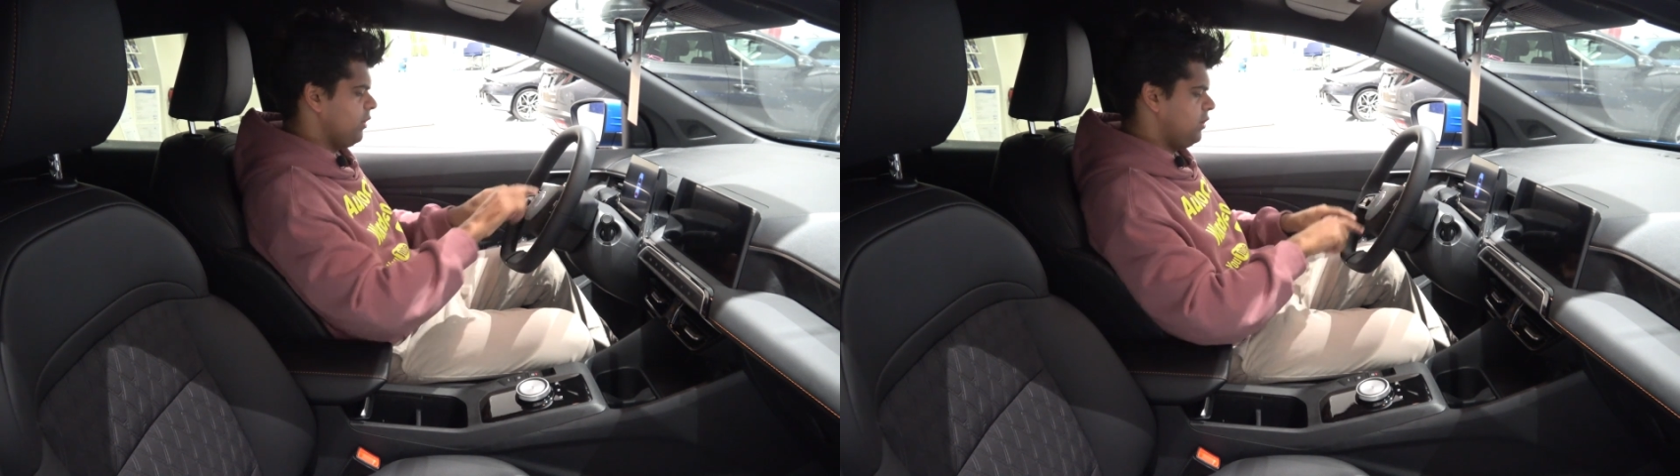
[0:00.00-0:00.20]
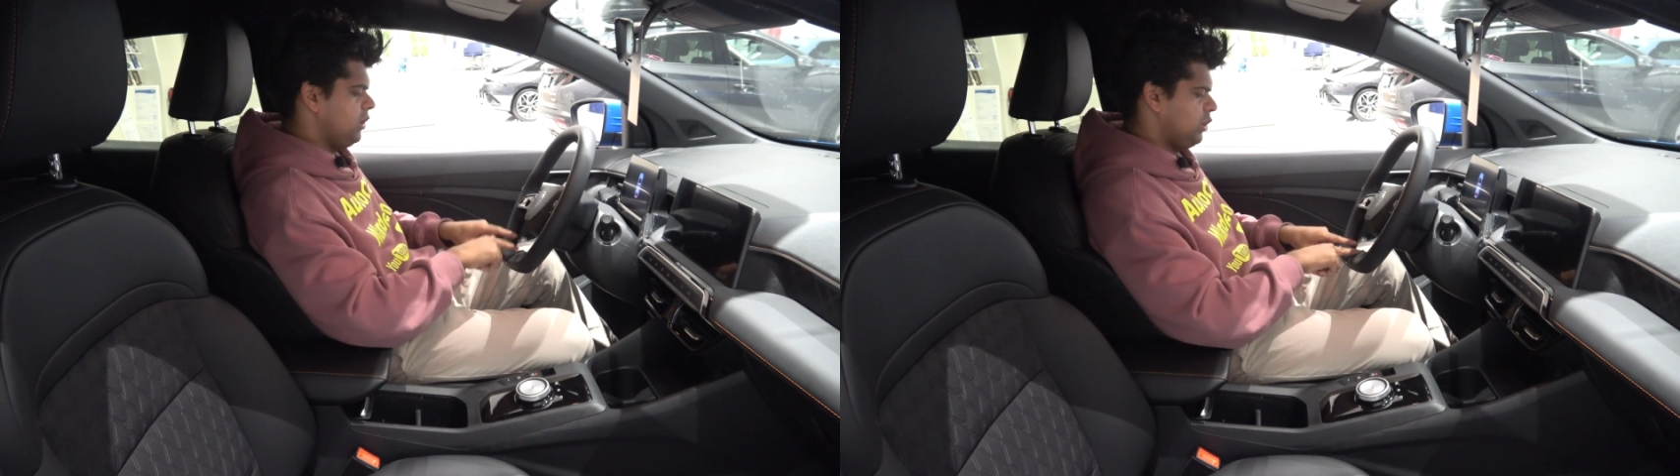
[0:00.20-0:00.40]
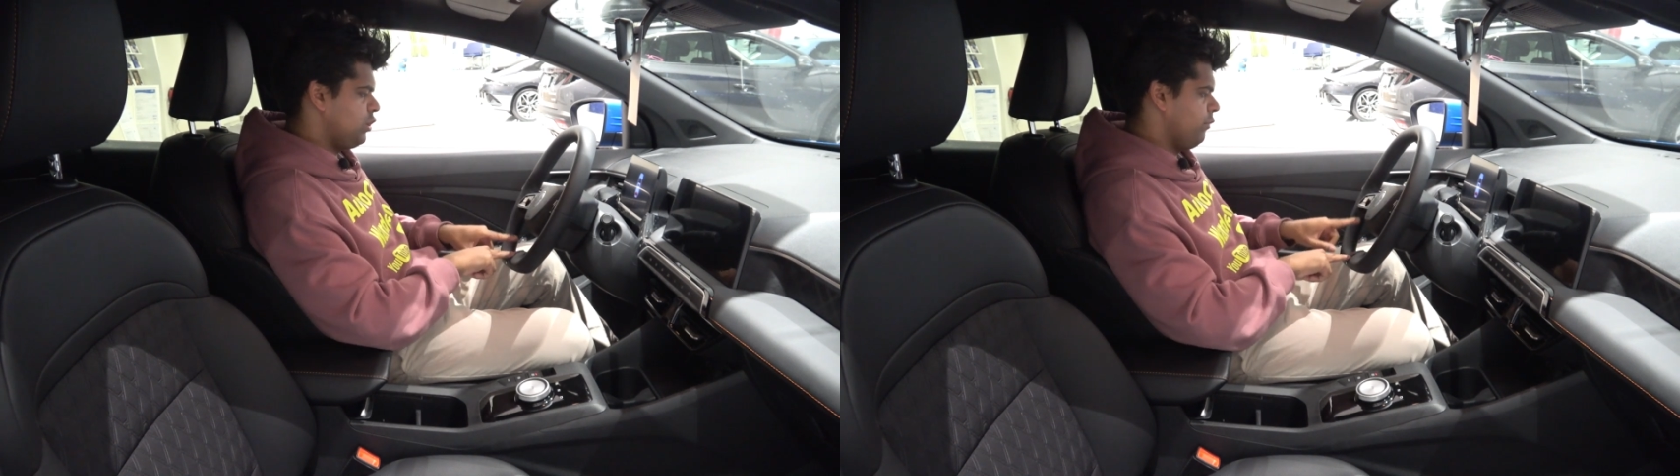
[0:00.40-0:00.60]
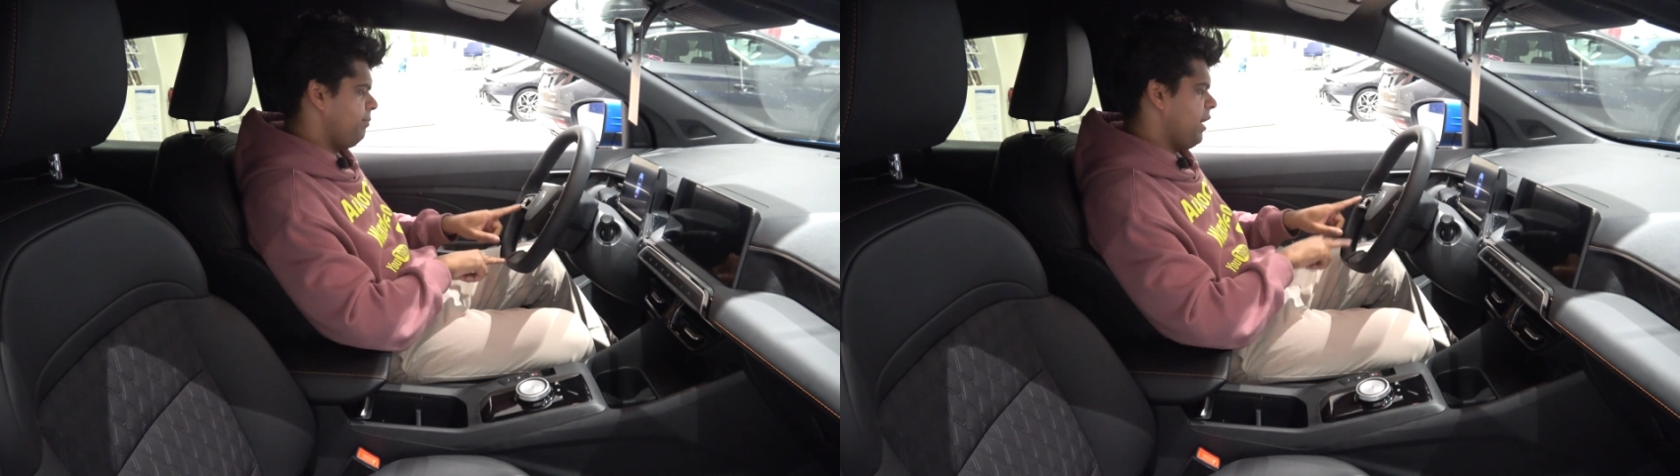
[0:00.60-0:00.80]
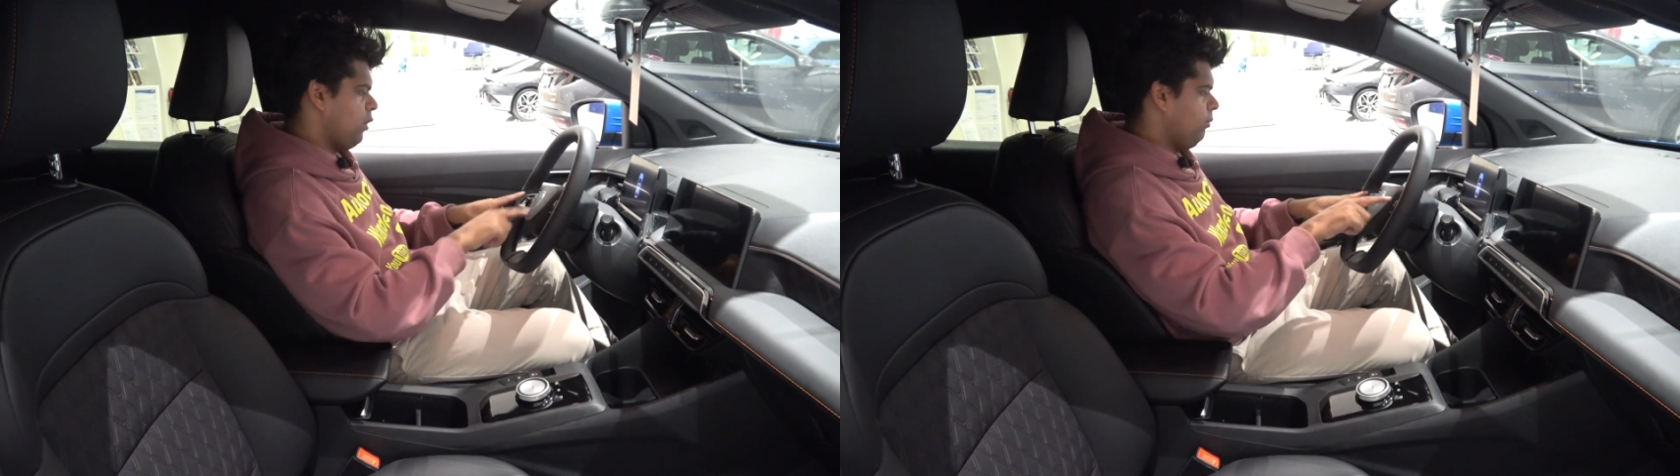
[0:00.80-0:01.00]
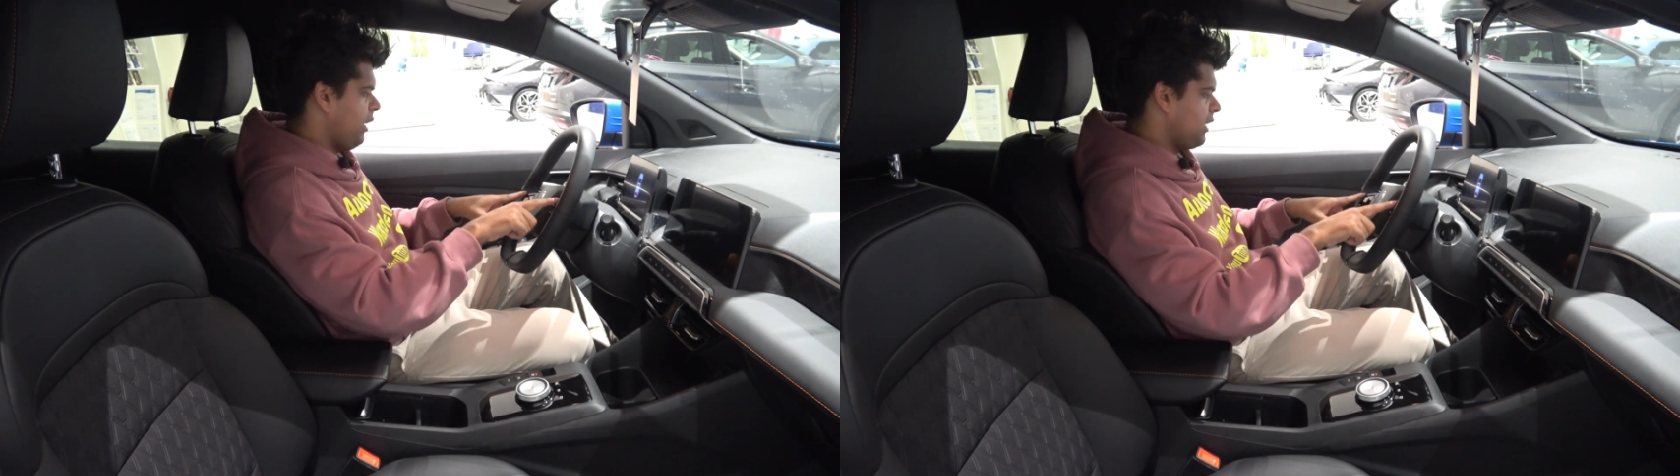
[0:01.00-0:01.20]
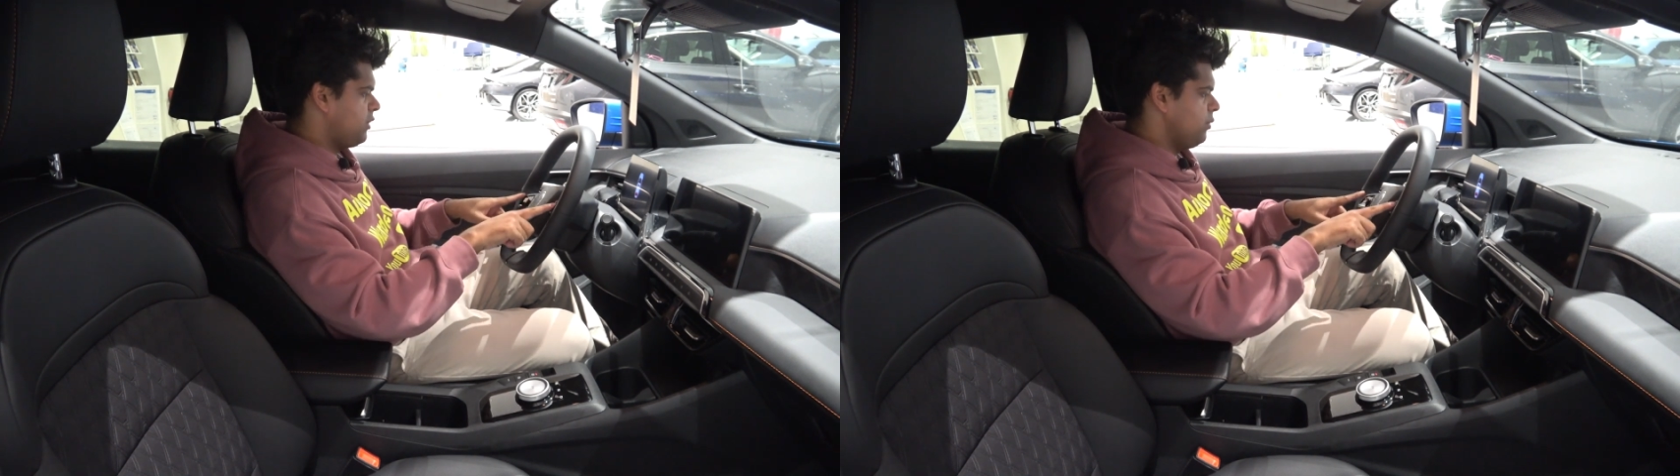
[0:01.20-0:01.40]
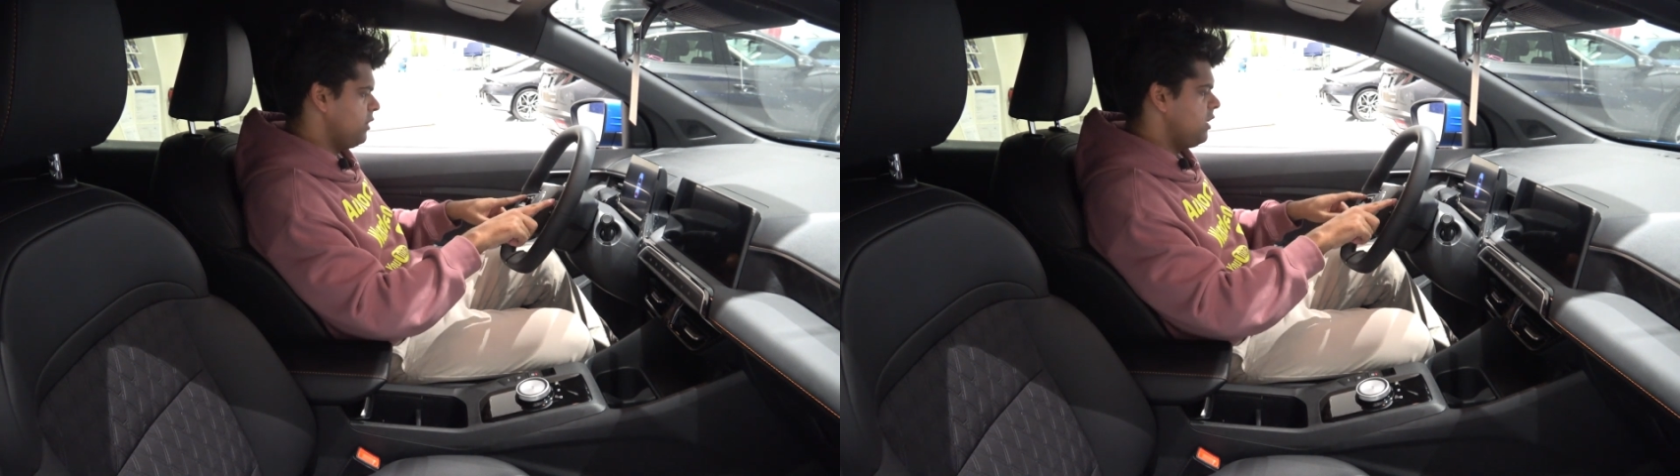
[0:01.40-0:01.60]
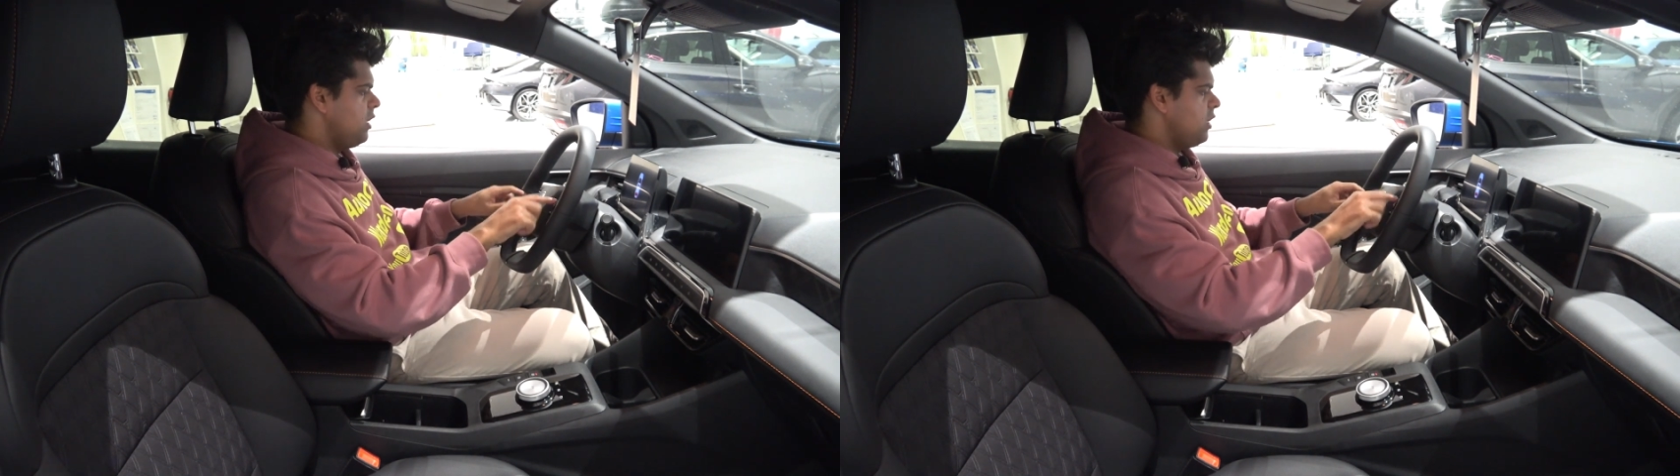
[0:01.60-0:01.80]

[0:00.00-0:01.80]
a touch of piano black to it.